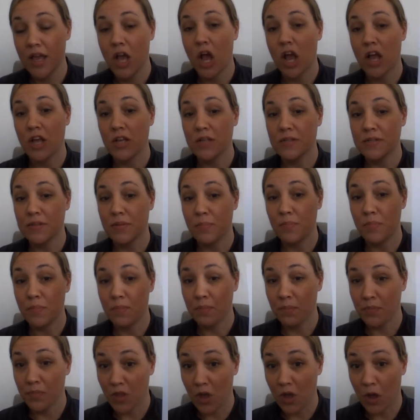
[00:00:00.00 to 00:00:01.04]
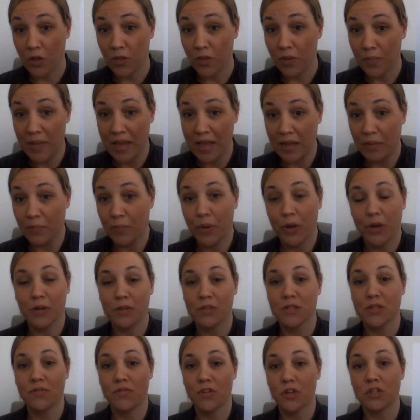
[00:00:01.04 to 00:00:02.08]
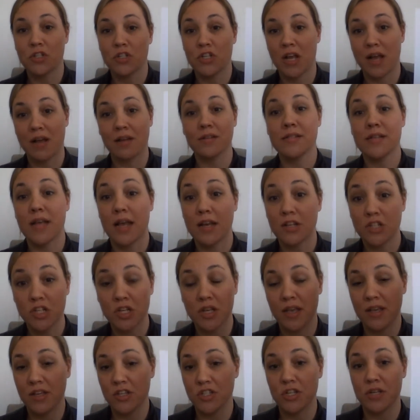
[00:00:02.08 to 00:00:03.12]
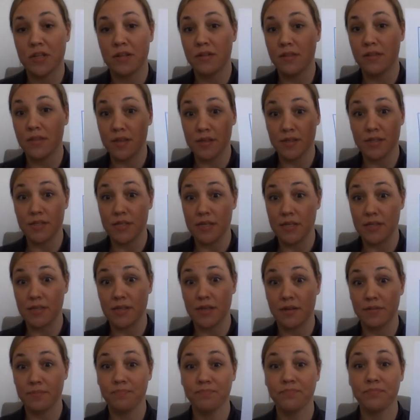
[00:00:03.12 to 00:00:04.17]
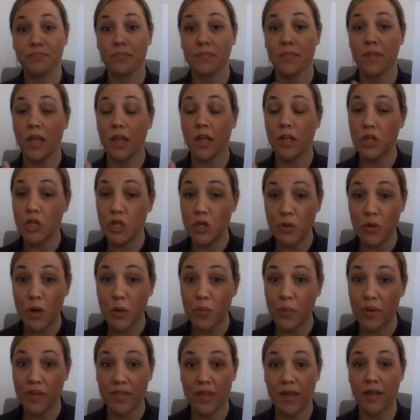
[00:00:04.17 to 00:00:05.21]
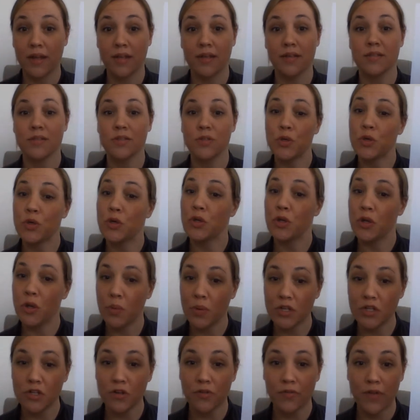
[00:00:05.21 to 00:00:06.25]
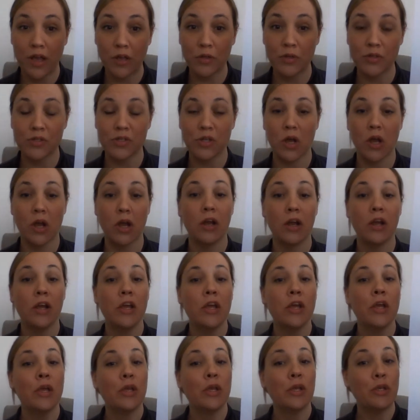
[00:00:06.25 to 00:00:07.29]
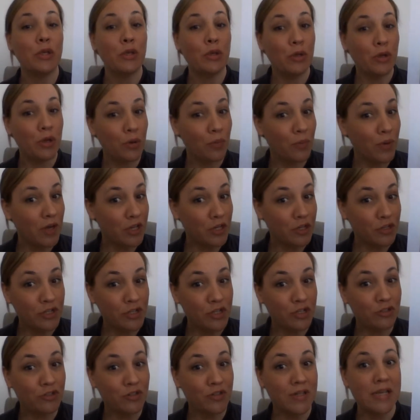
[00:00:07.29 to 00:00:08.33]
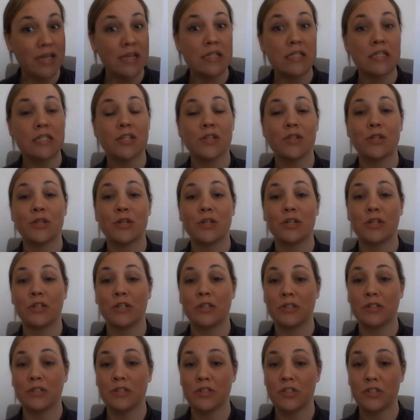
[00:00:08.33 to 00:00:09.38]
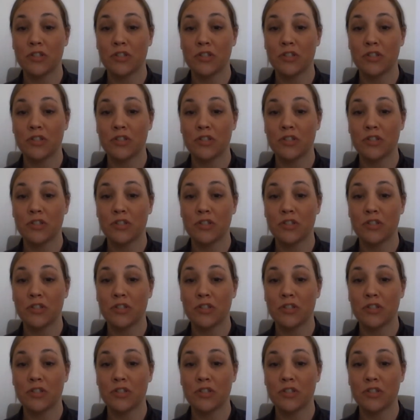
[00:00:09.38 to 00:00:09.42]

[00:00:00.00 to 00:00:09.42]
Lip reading: are the main parts of your child's education this season. And you know what that is. You know what your values are. You know what your children need to learn.